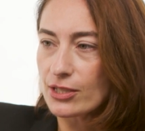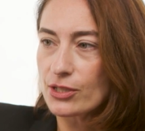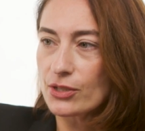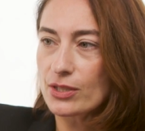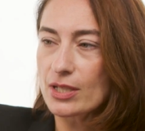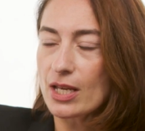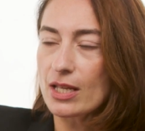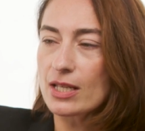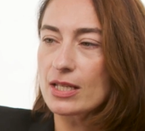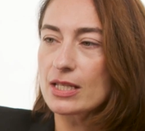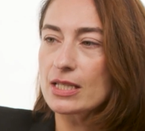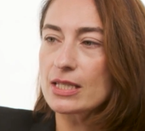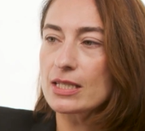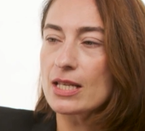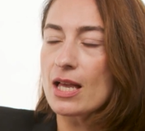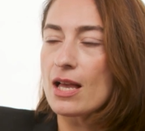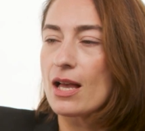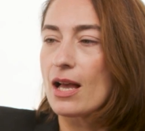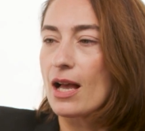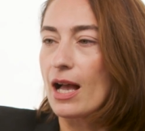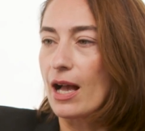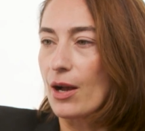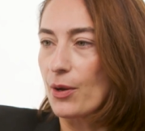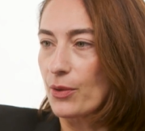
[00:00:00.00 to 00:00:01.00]
you tell us
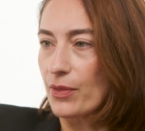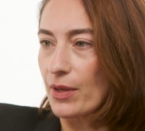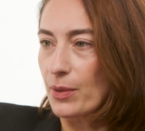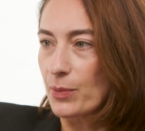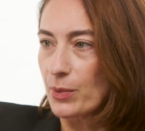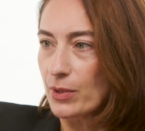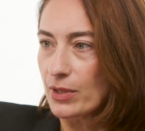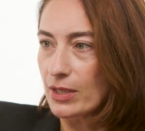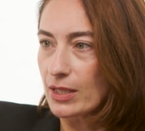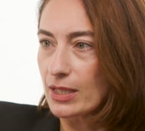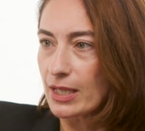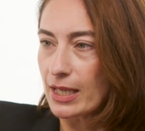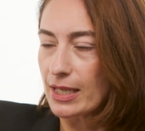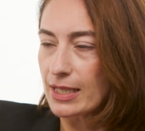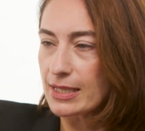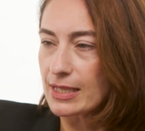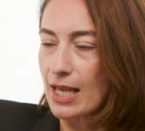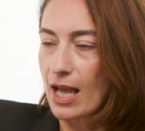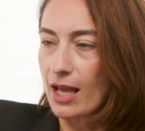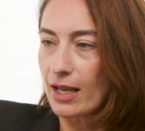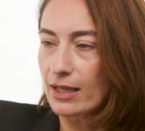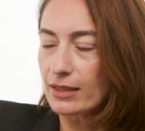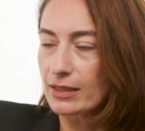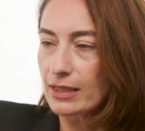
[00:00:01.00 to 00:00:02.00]
how they work
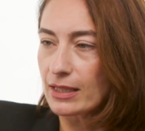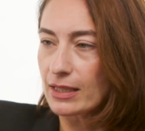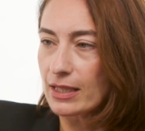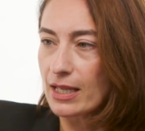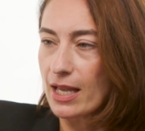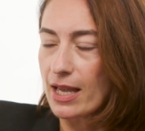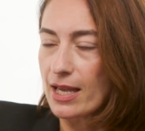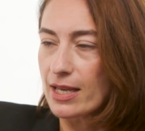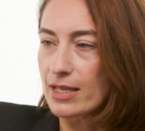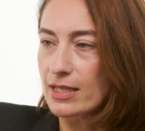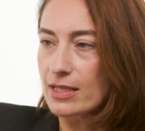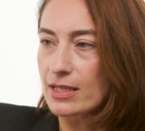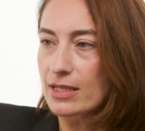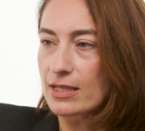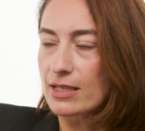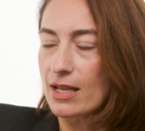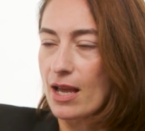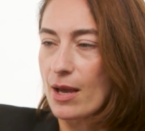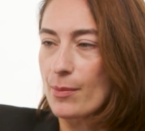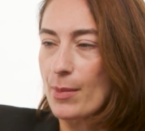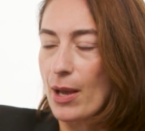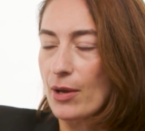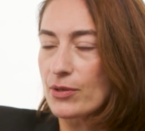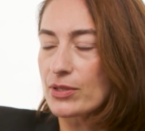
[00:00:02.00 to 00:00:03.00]
exactly and
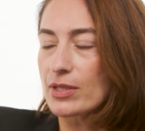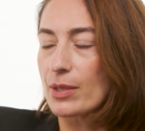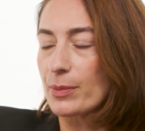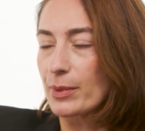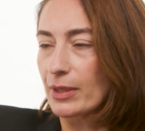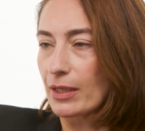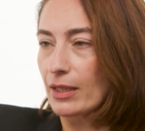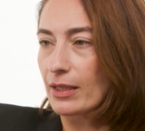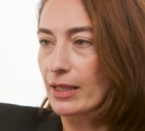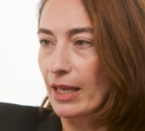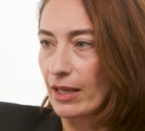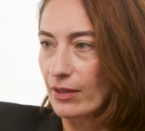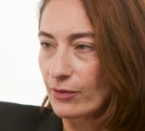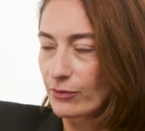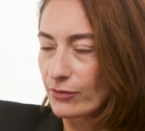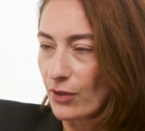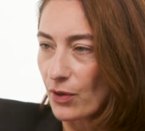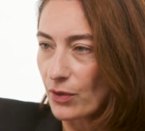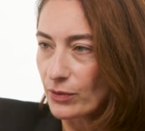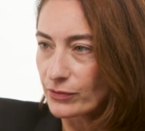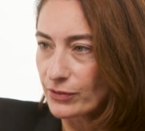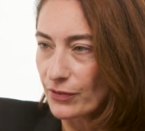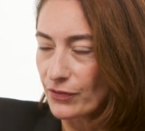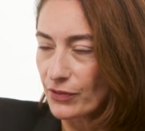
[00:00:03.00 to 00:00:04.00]
how someone can get
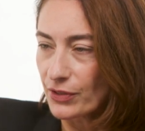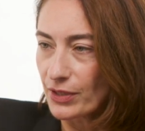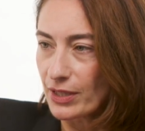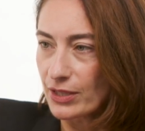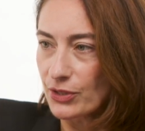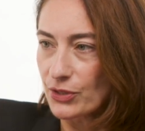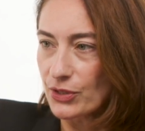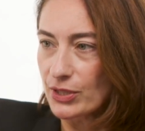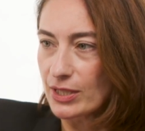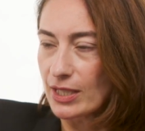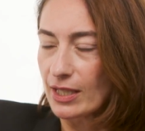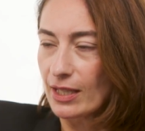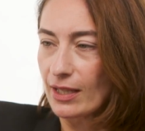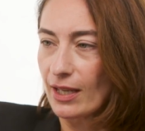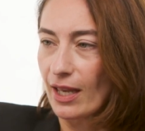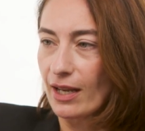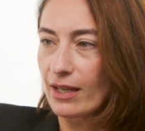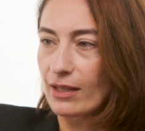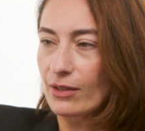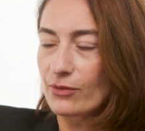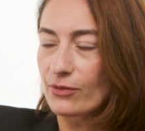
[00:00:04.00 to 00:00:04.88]
involved if they're interested in getting